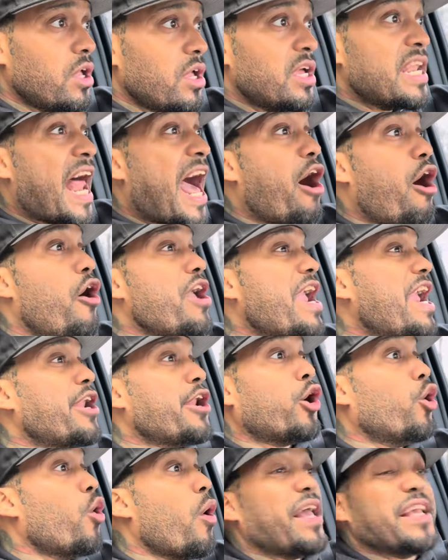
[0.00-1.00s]
Naoya
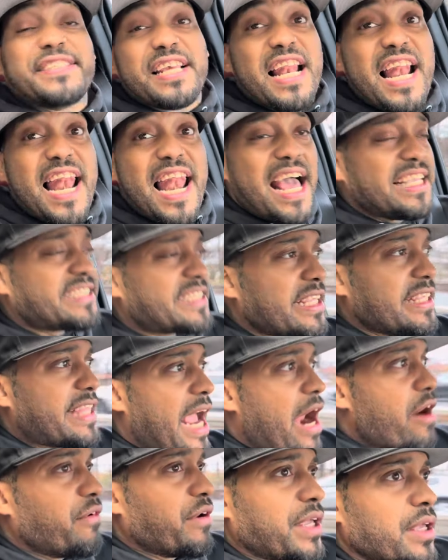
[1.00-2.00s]
Inoue is
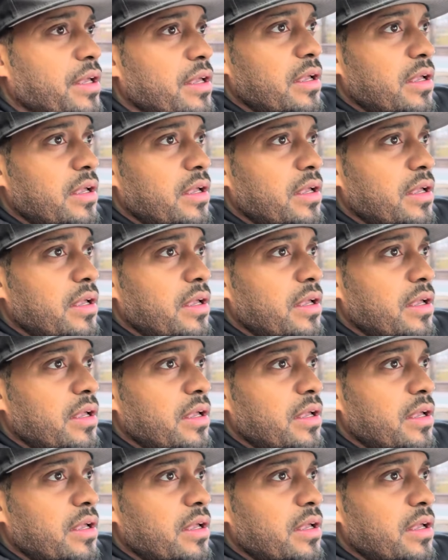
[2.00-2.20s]
legendary.